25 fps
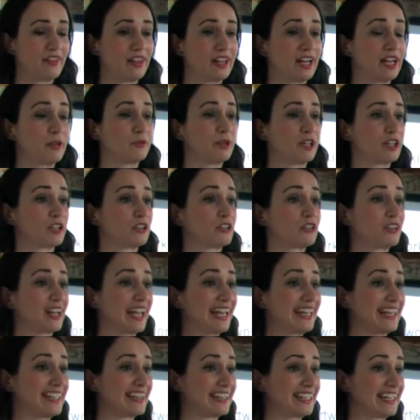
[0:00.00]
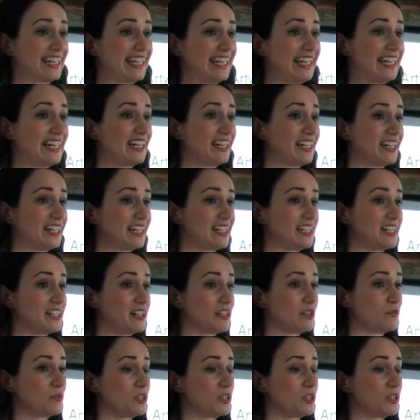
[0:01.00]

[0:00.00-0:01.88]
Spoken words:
then I would have created the keyline,